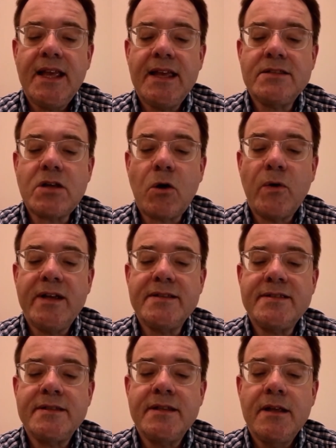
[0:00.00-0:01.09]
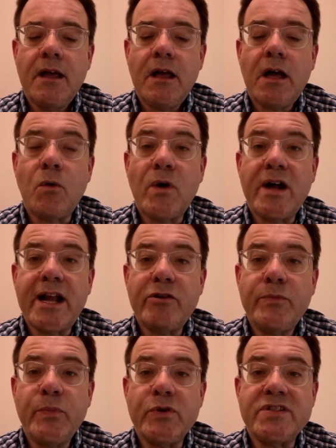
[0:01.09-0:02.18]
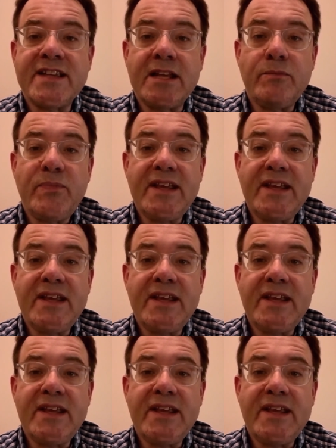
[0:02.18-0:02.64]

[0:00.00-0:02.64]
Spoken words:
is always a 100%